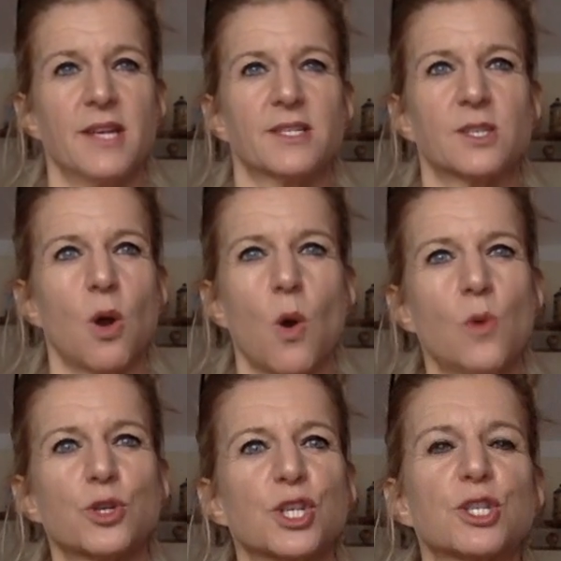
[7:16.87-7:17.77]

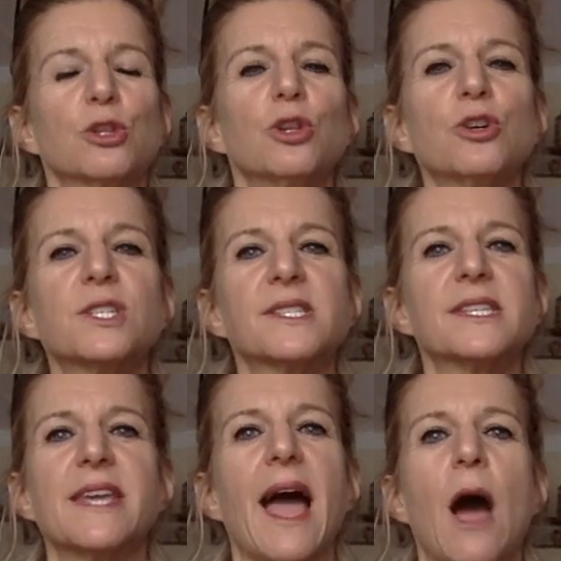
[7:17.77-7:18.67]
So just look to
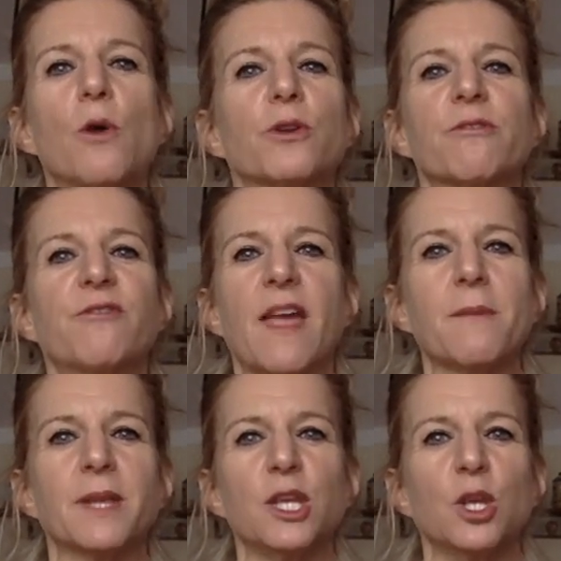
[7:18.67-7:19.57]
see how your
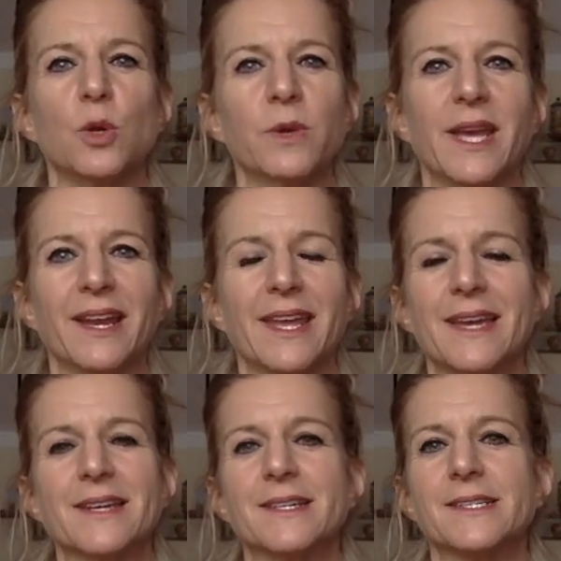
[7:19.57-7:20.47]
family unit
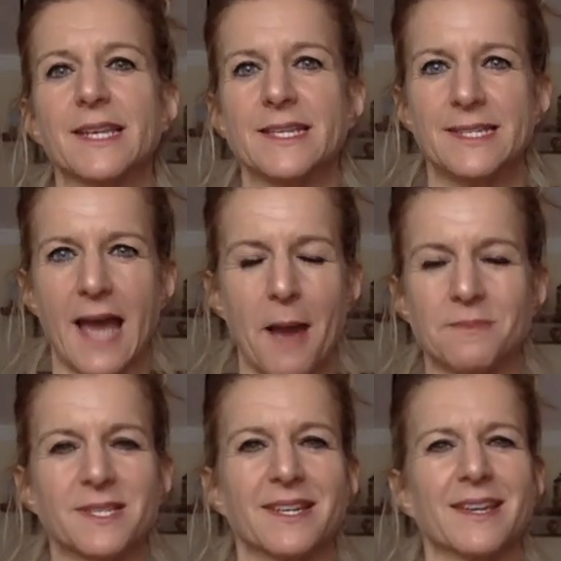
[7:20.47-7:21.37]
is
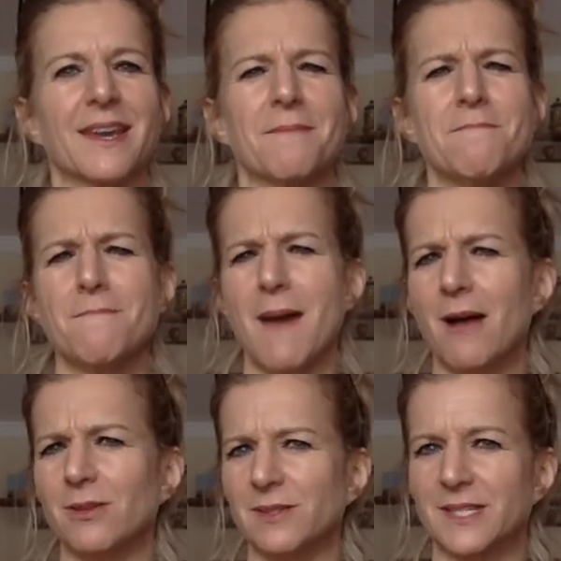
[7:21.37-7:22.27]
adapting and
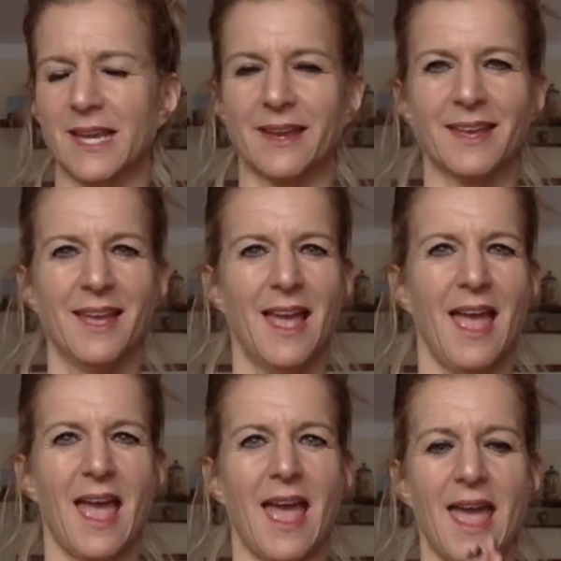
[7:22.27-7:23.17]
melding,
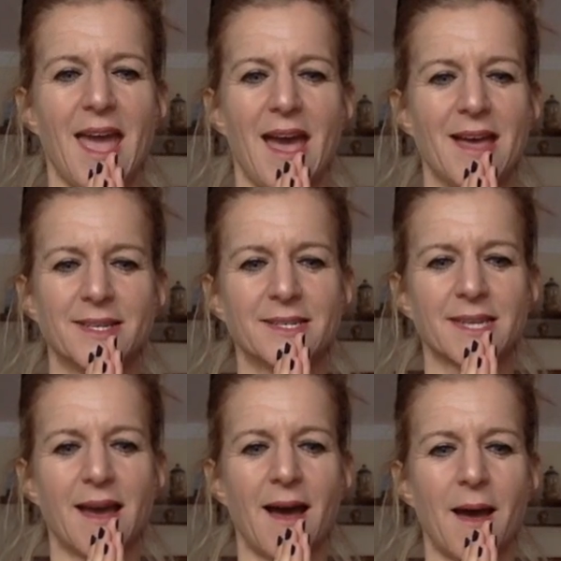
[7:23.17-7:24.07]
and
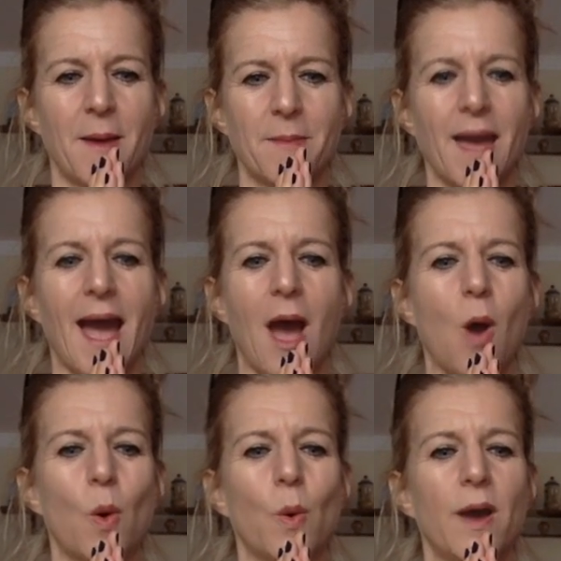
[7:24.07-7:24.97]

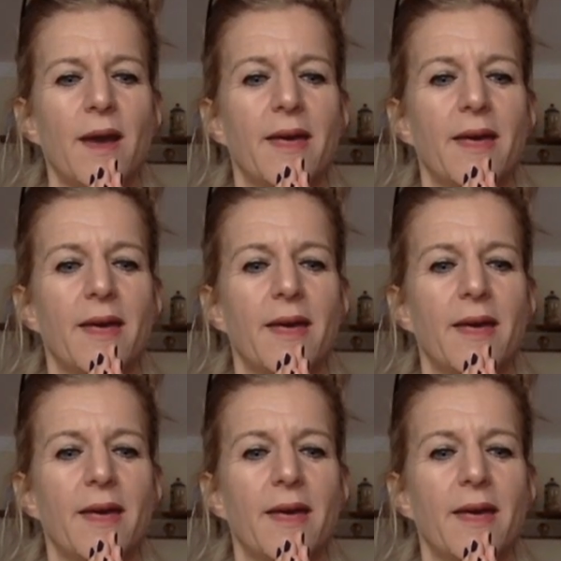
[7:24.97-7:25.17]
how